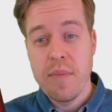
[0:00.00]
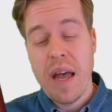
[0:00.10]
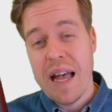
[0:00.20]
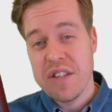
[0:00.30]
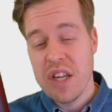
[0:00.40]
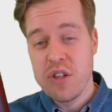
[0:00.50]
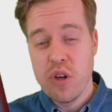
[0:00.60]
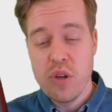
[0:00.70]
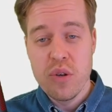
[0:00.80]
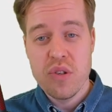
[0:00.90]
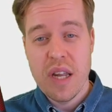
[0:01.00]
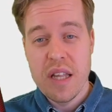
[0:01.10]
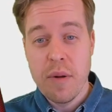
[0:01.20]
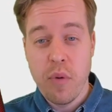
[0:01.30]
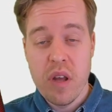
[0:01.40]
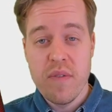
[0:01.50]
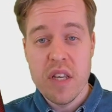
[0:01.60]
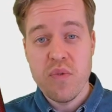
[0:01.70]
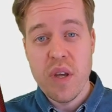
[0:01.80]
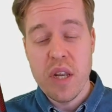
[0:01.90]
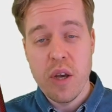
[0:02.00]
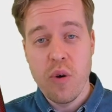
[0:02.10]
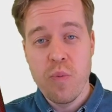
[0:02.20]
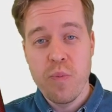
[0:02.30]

as introduced in the previous video.